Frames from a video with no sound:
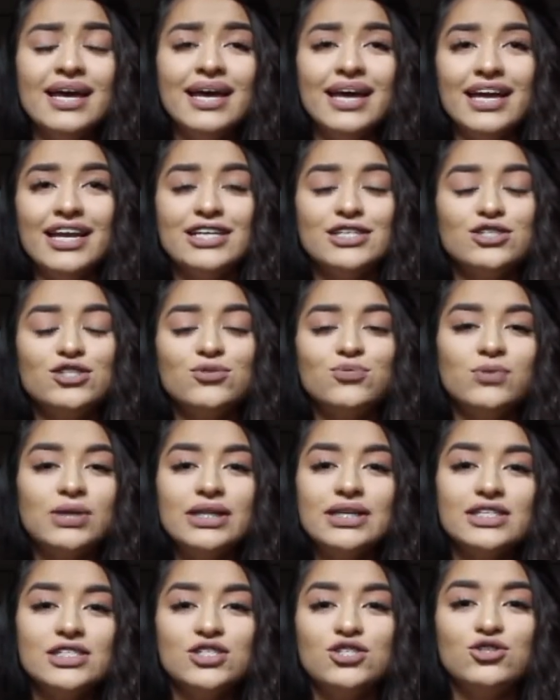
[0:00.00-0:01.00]
it is
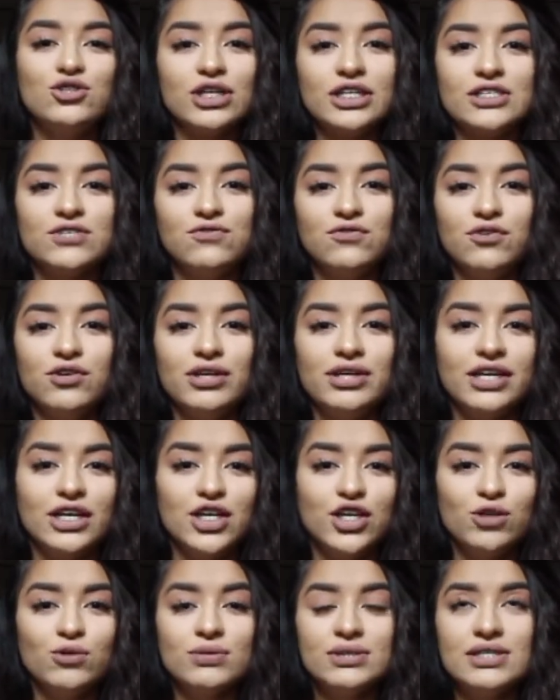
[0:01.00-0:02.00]
really stressful, and it
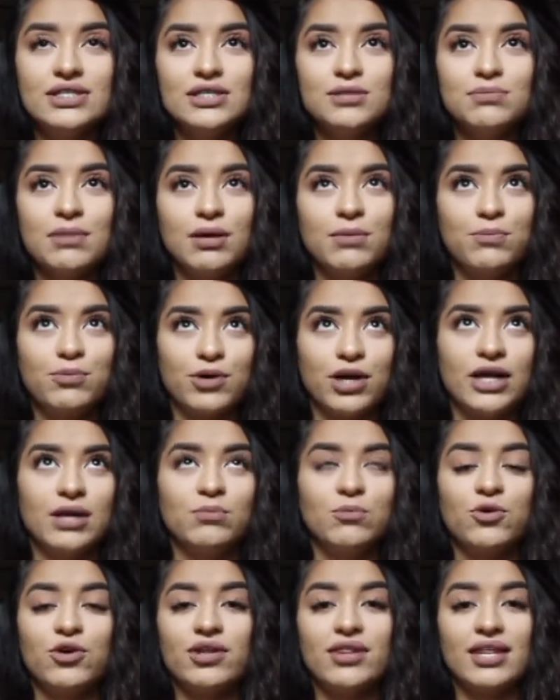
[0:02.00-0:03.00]
uses my brain
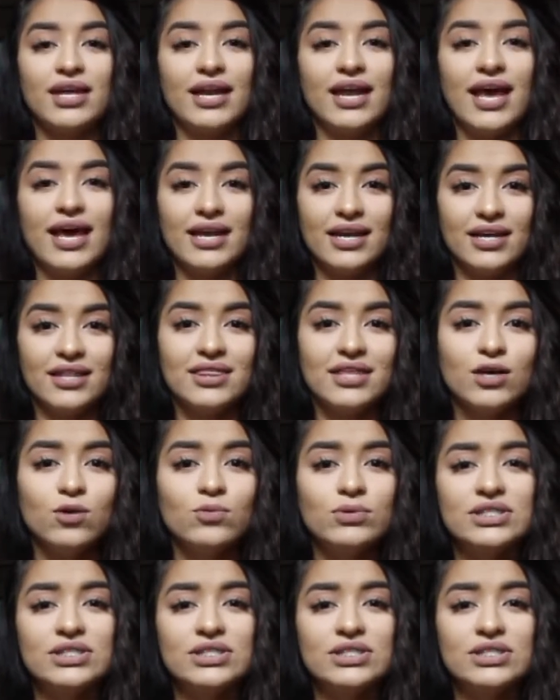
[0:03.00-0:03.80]
more than anything,